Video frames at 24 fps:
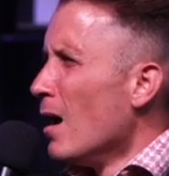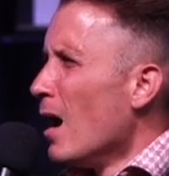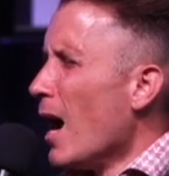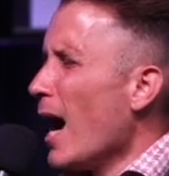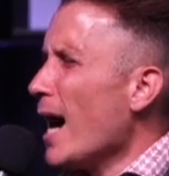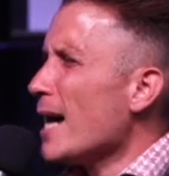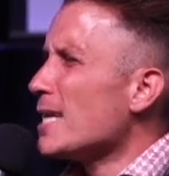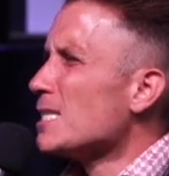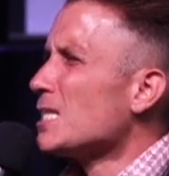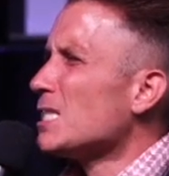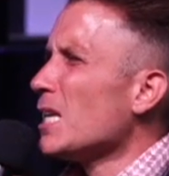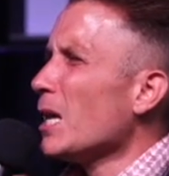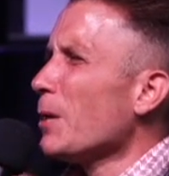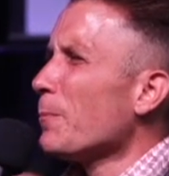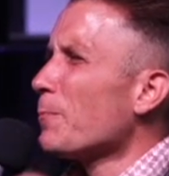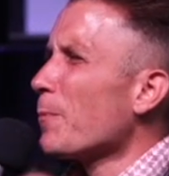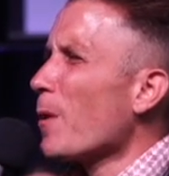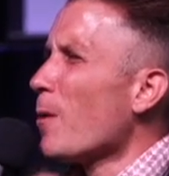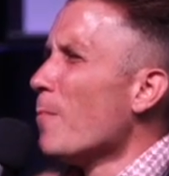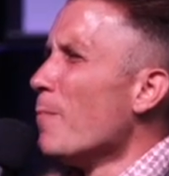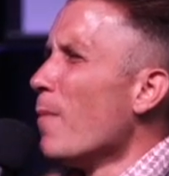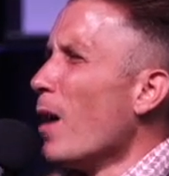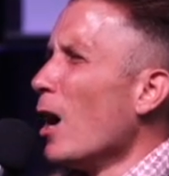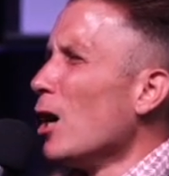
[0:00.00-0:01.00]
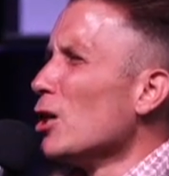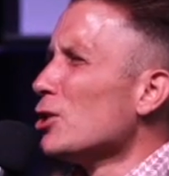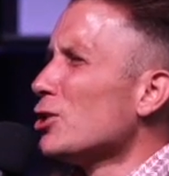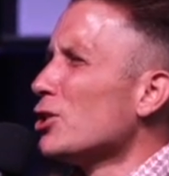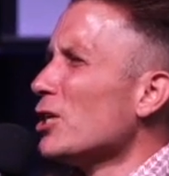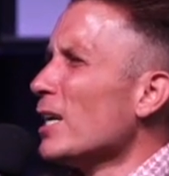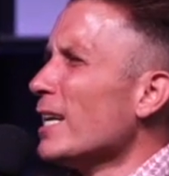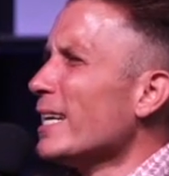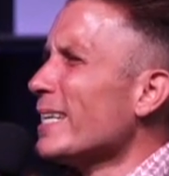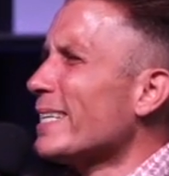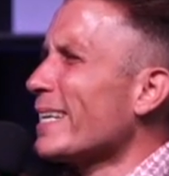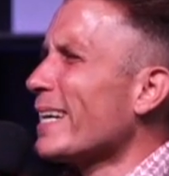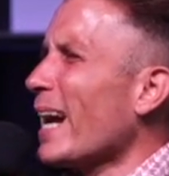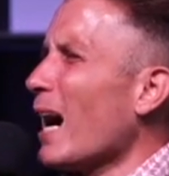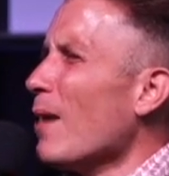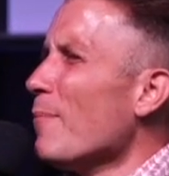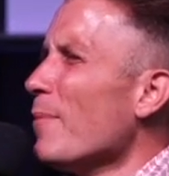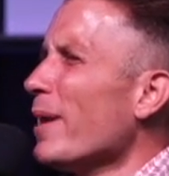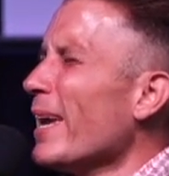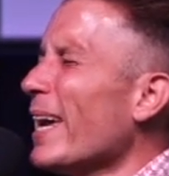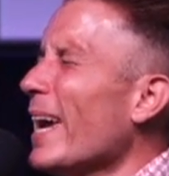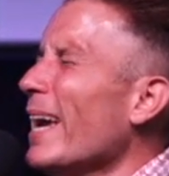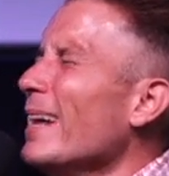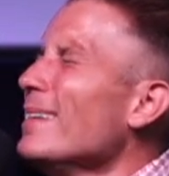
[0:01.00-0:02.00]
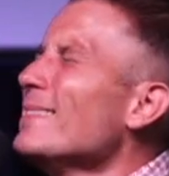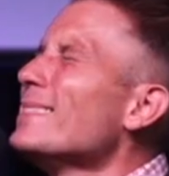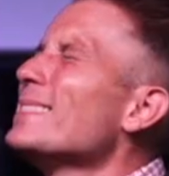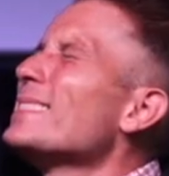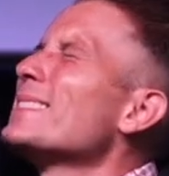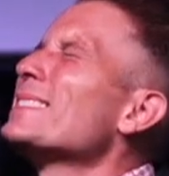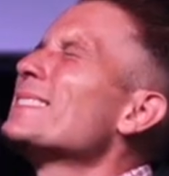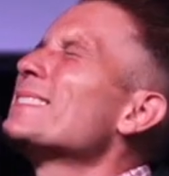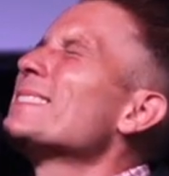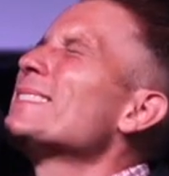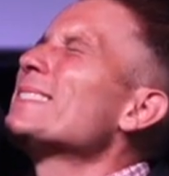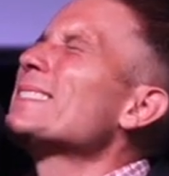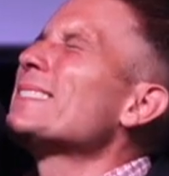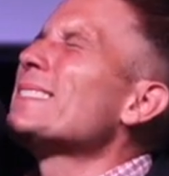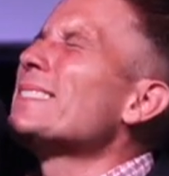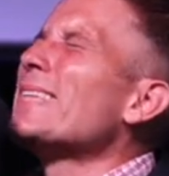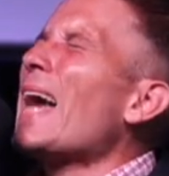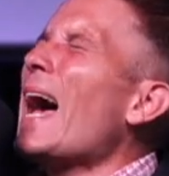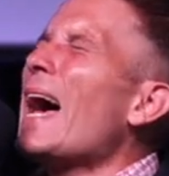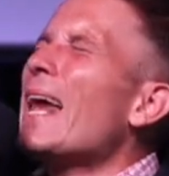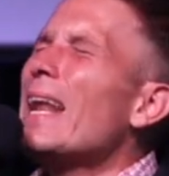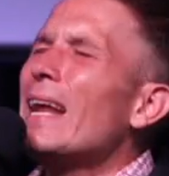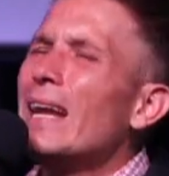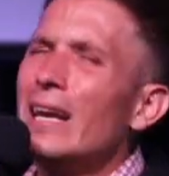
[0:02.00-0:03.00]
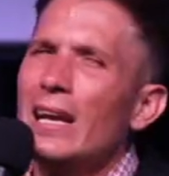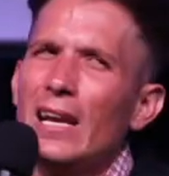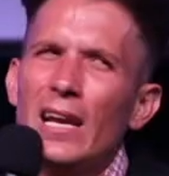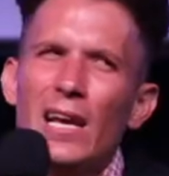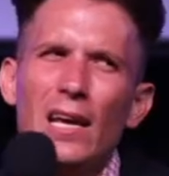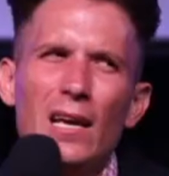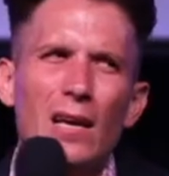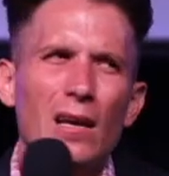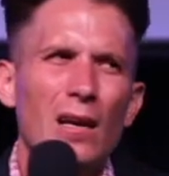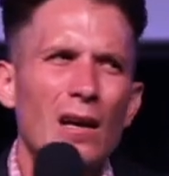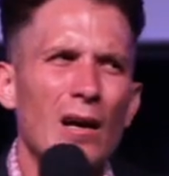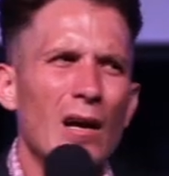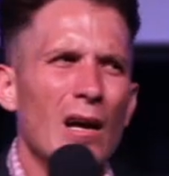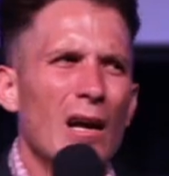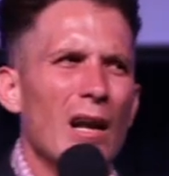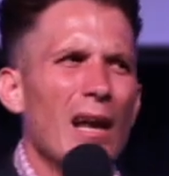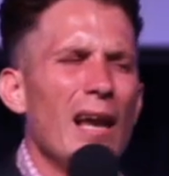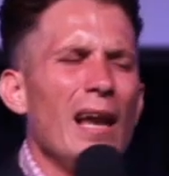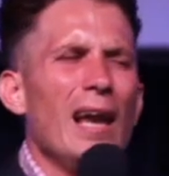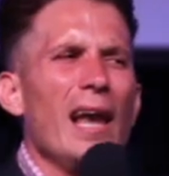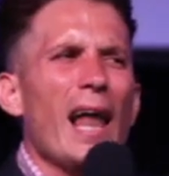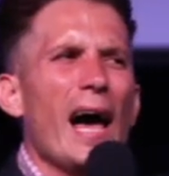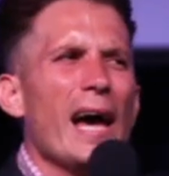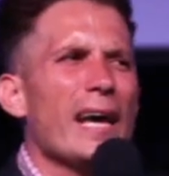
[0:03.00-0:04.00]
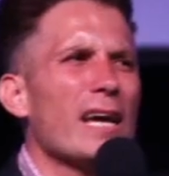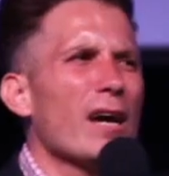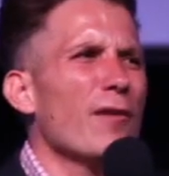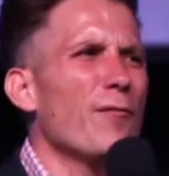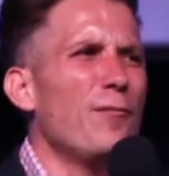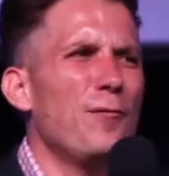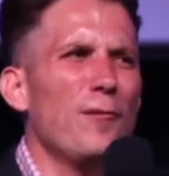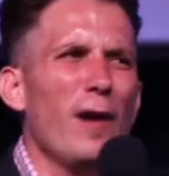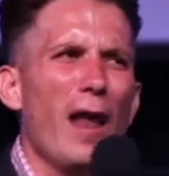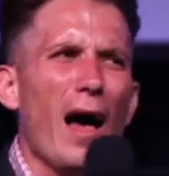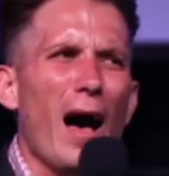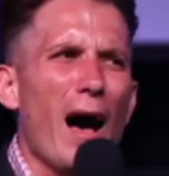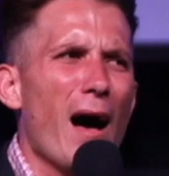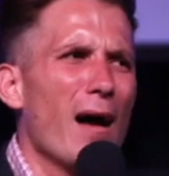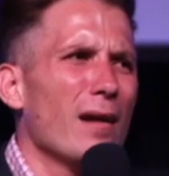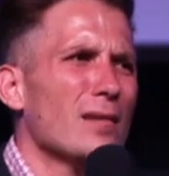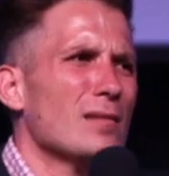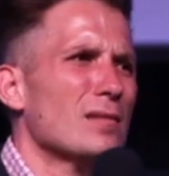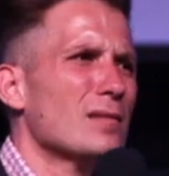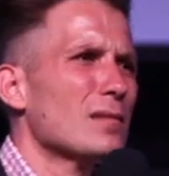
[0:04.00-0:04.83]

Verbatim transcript: I see promotion coming in suddenly like a flood.